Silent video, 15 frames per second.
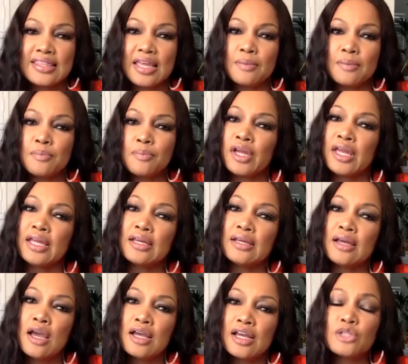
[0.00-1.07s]
they
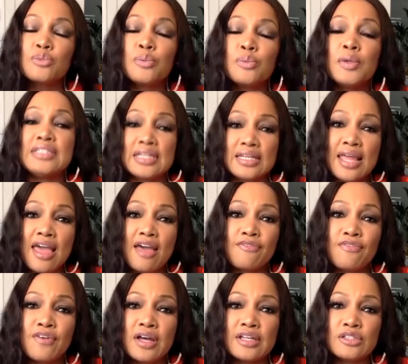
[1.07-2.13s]
bring because we did have
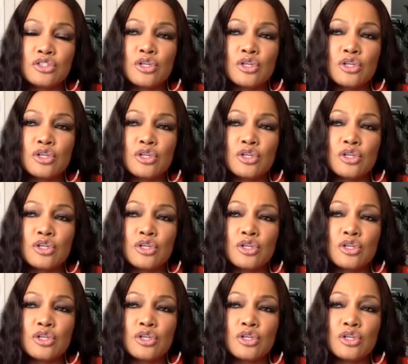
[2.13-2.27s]
fun.